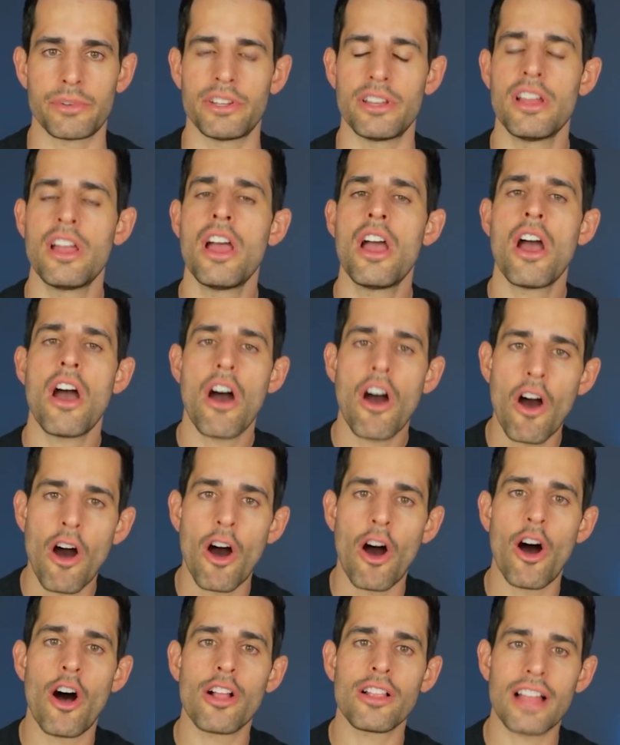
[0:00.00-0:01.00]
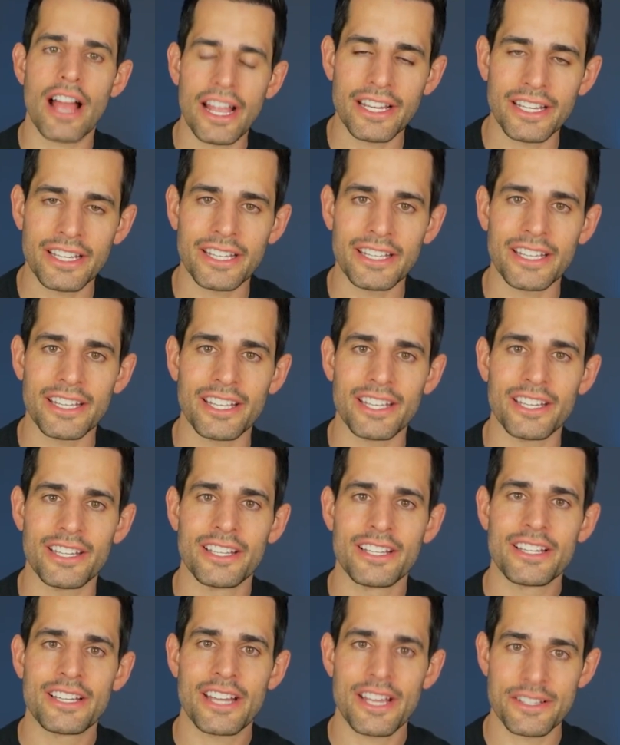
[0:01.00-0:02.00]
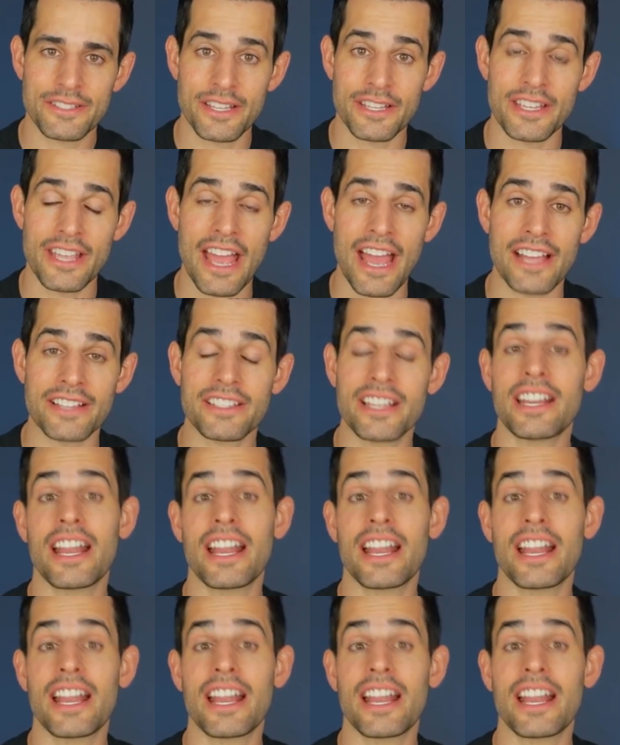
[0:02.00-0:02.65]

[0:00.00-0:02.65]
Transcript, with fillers: But all need is a yes.